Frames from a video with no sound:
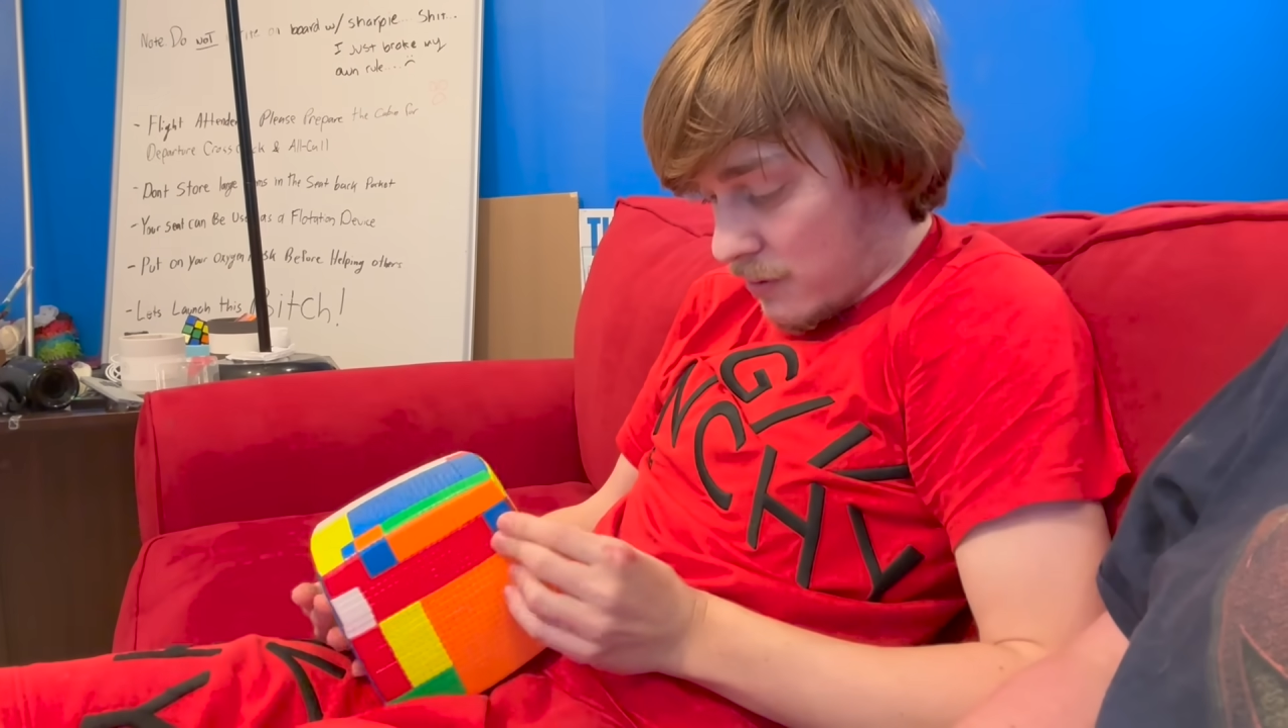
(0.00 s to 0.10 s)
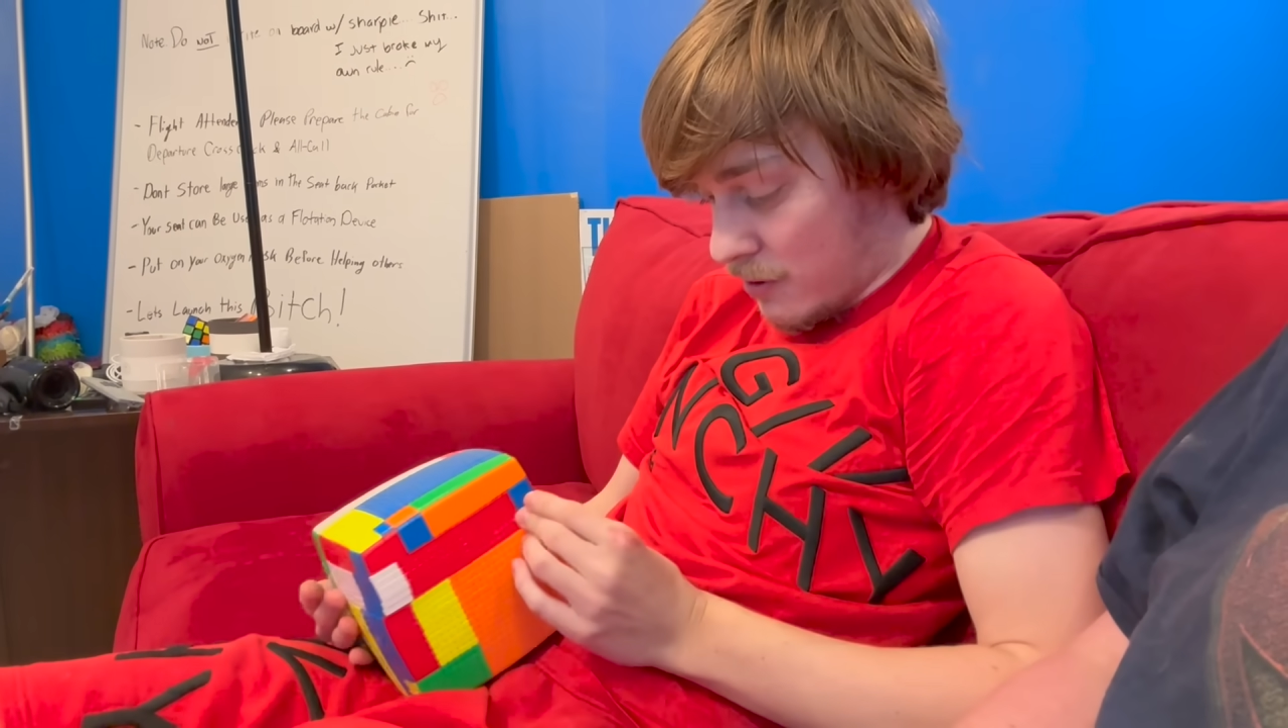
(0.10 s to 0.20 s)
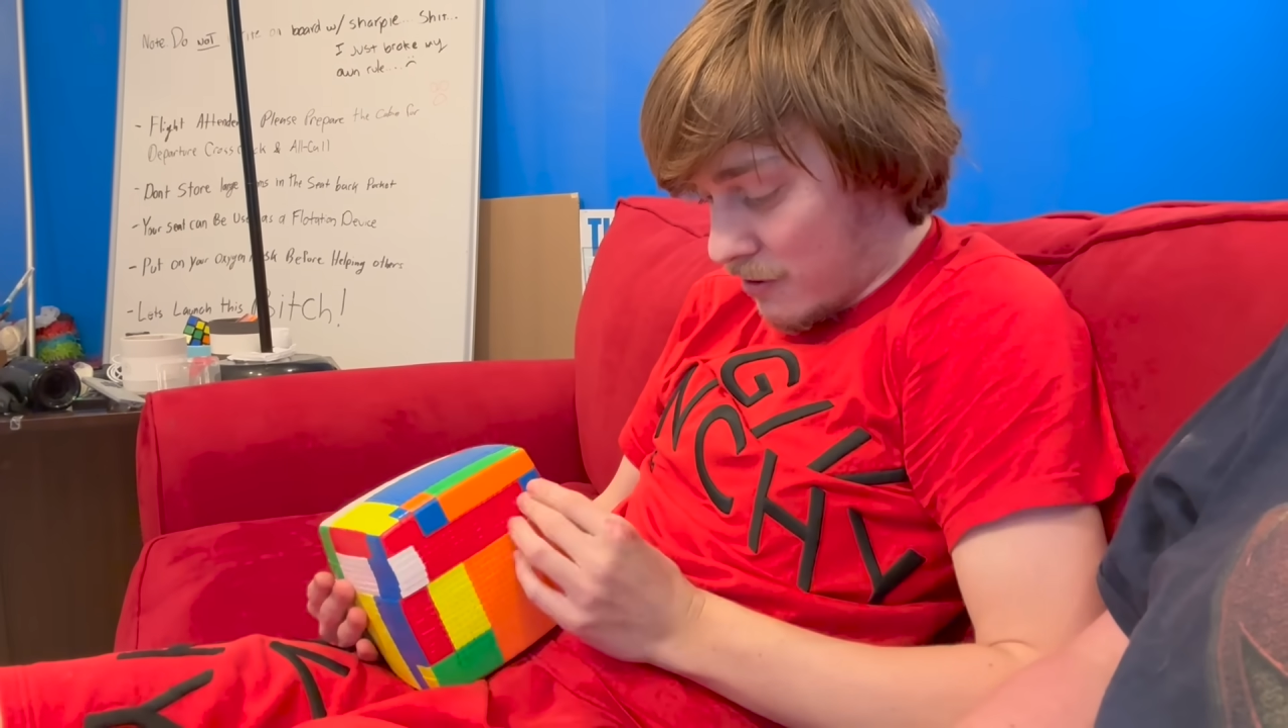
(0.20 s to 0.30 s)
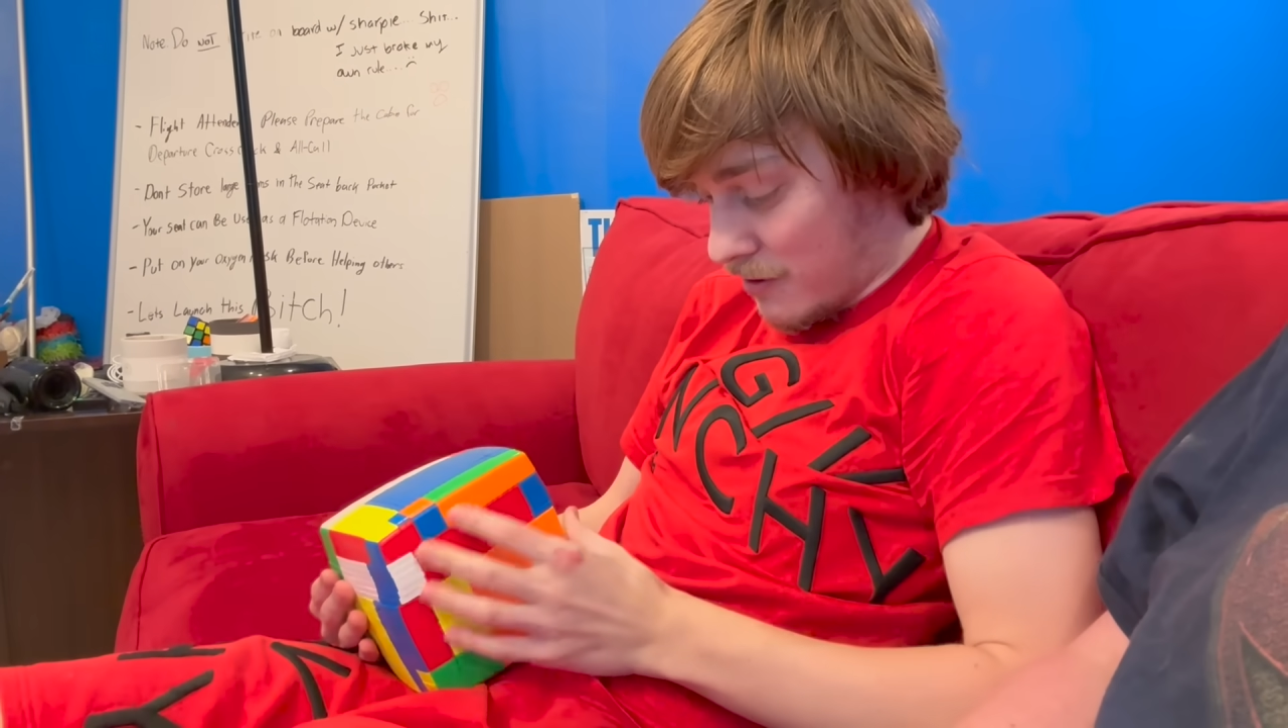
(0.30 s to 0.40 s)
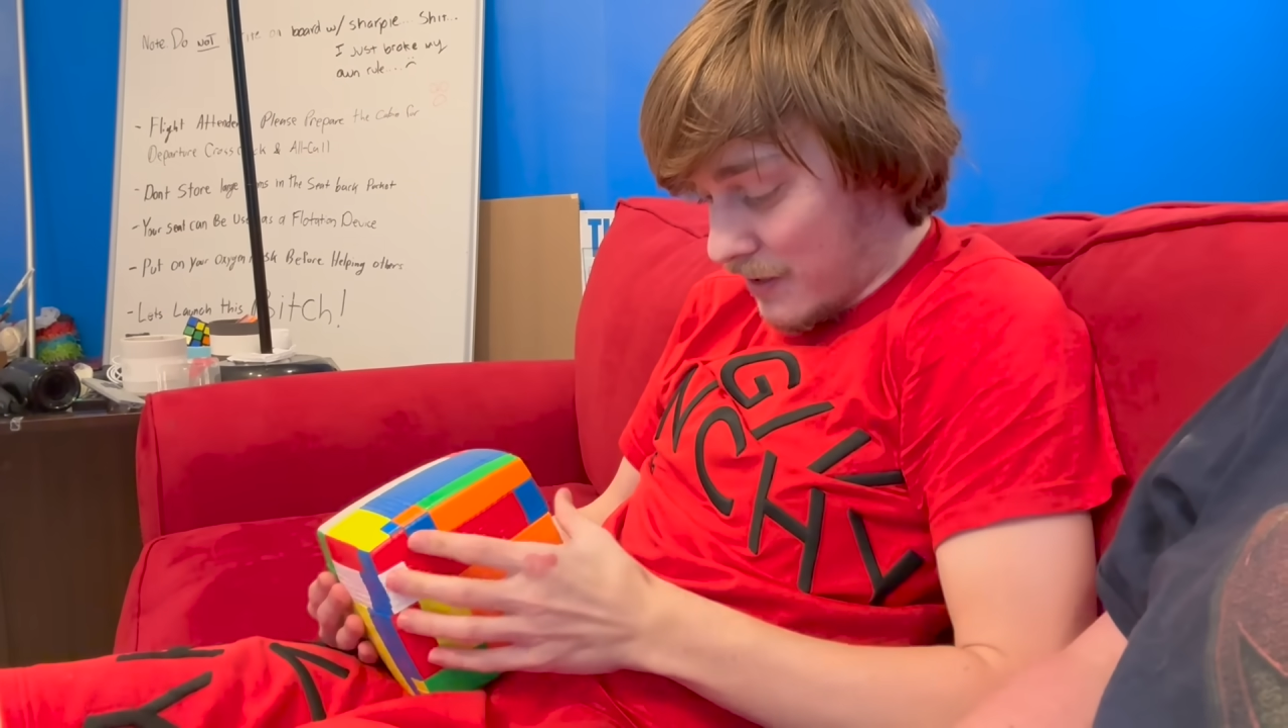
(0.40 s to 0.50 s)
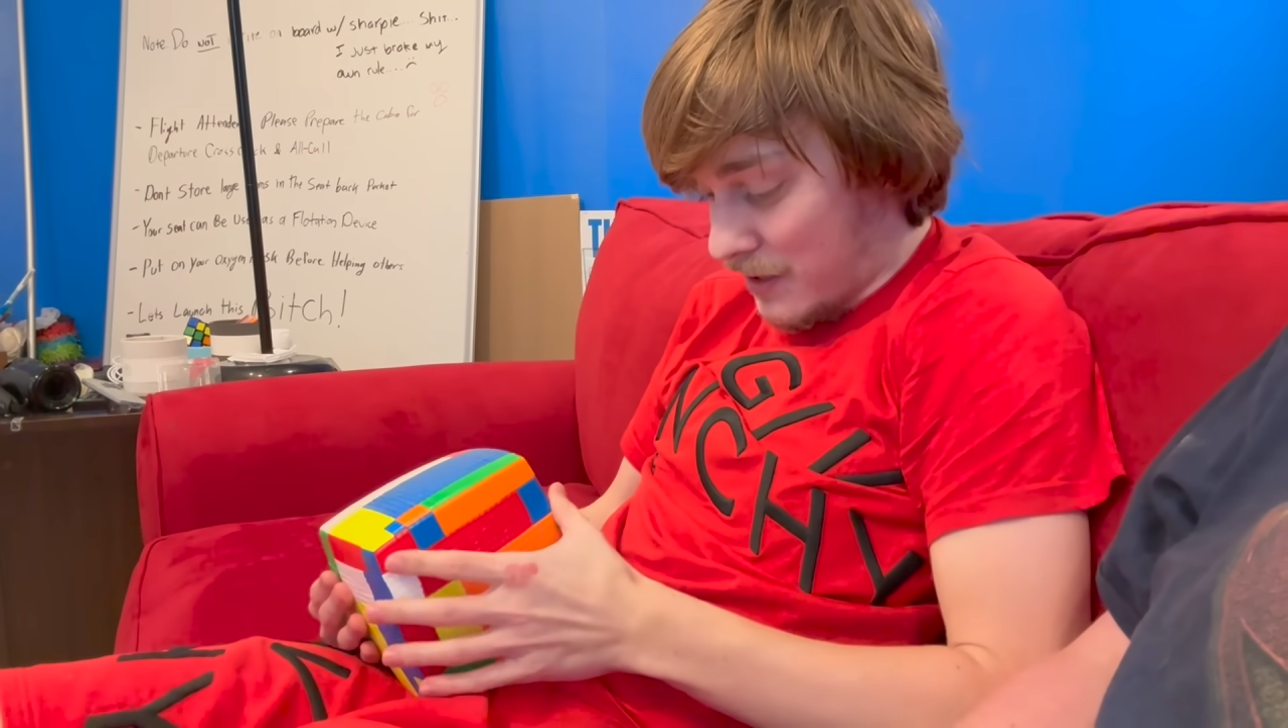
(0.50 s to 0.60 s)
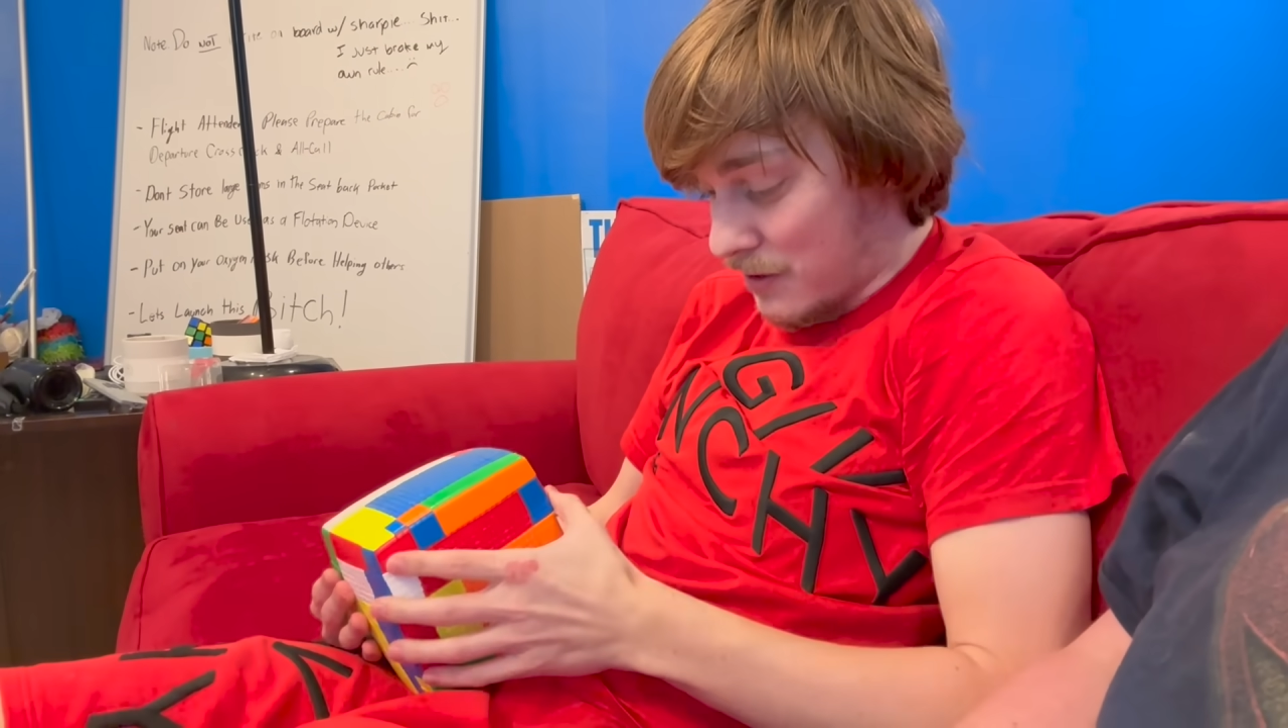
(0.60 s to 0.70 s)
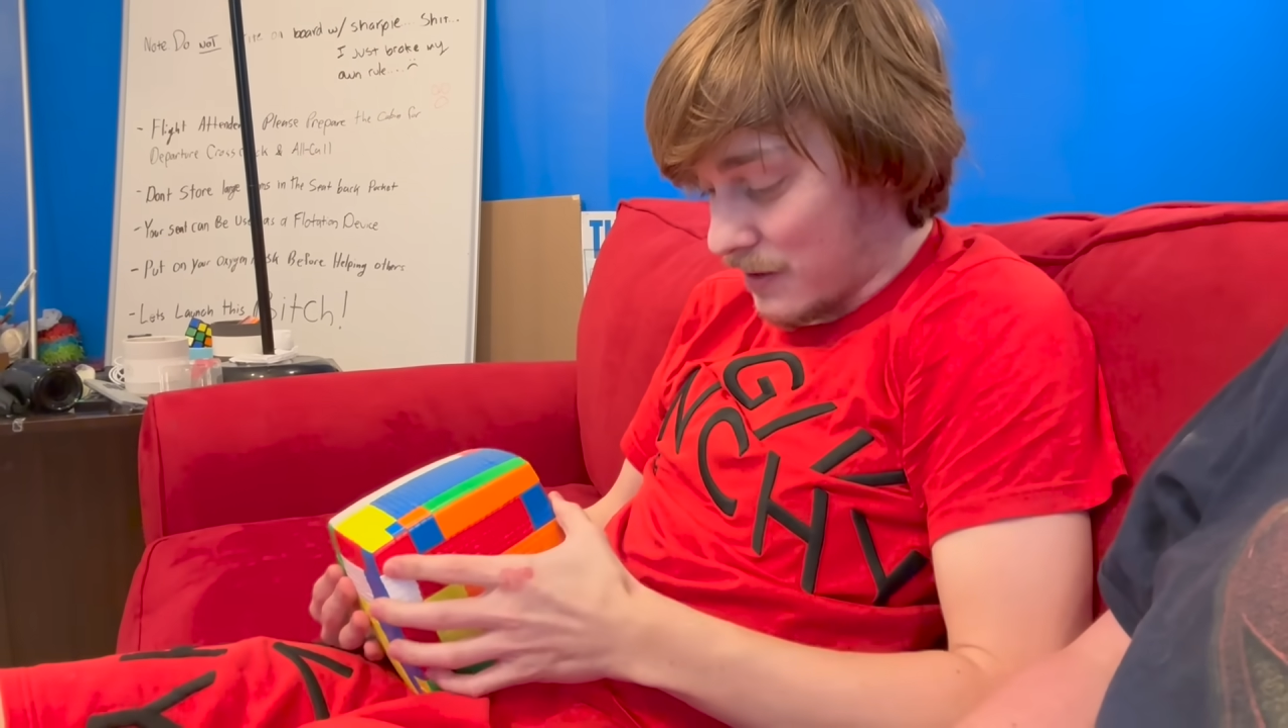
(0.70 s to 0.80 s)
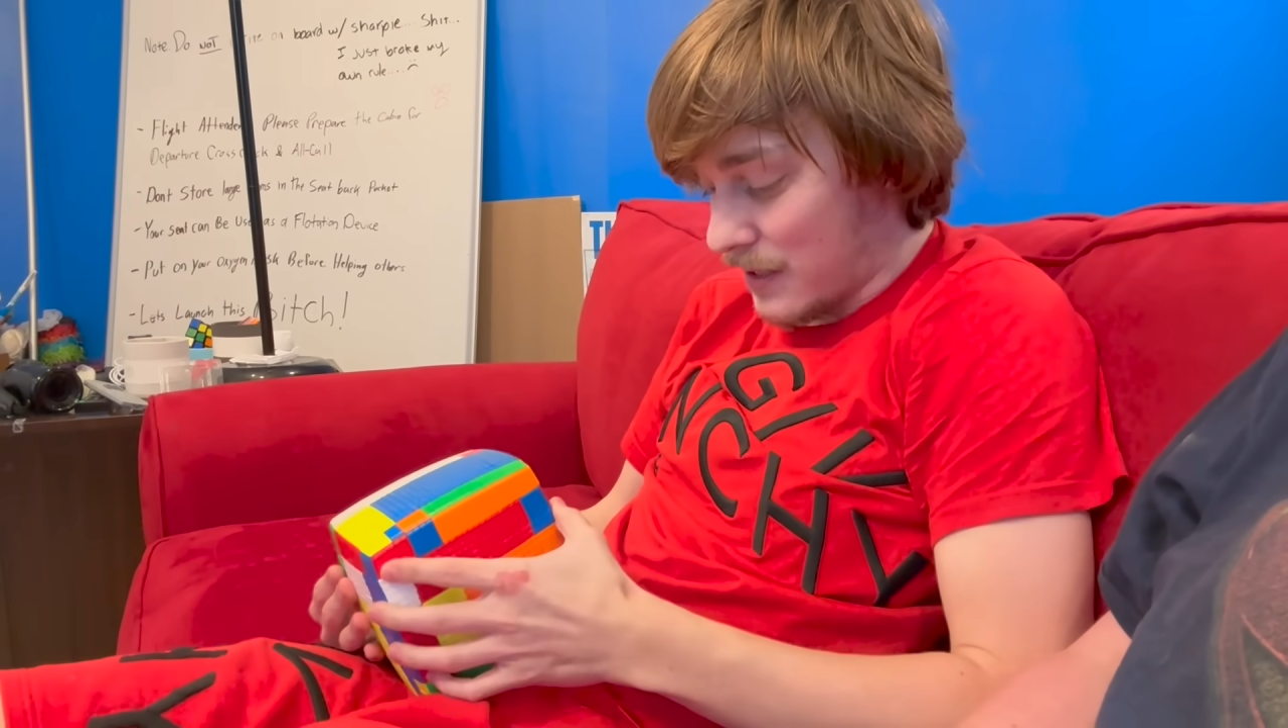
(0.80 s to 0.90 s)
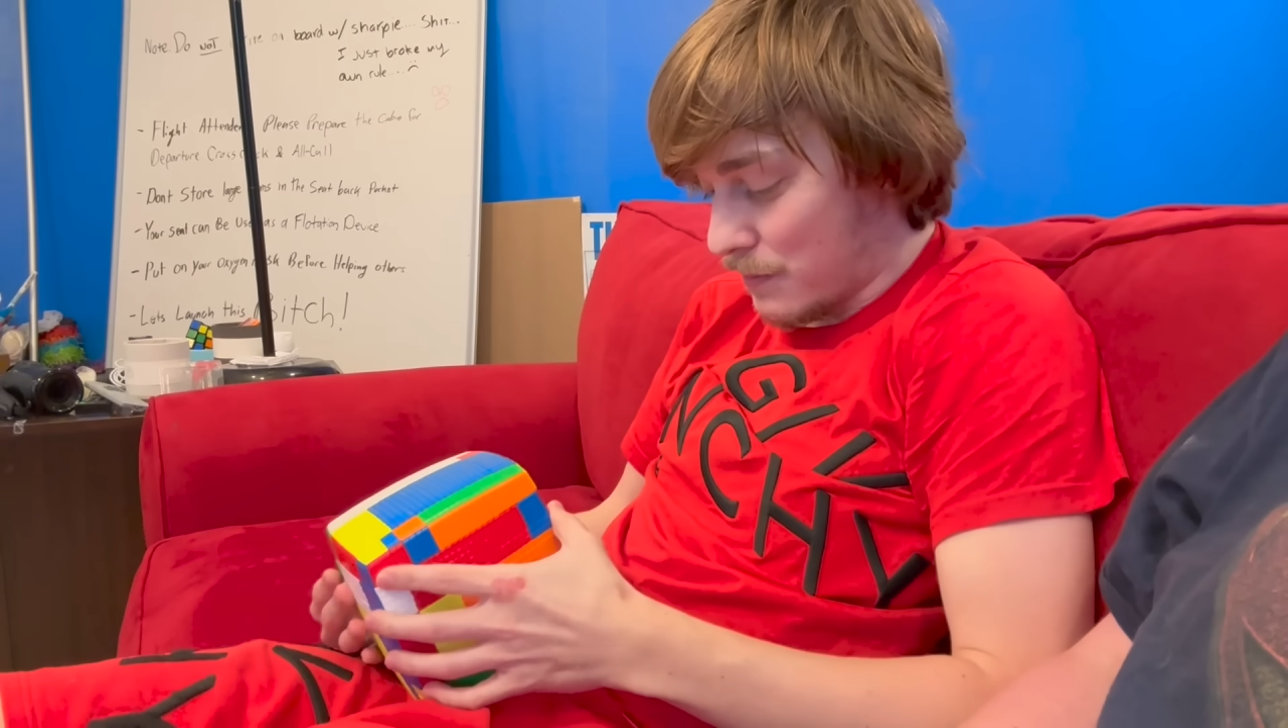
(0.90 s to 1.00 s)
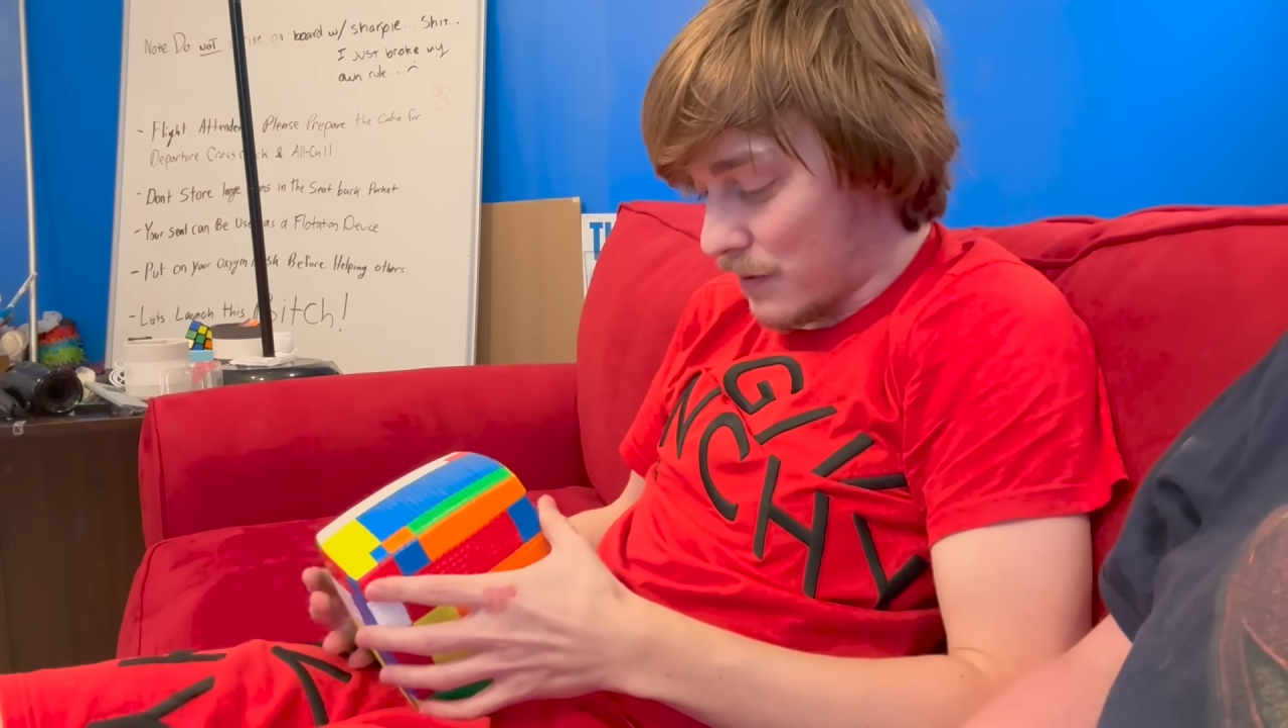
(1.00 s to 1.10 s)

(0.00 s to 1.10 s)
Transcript: Oh, it's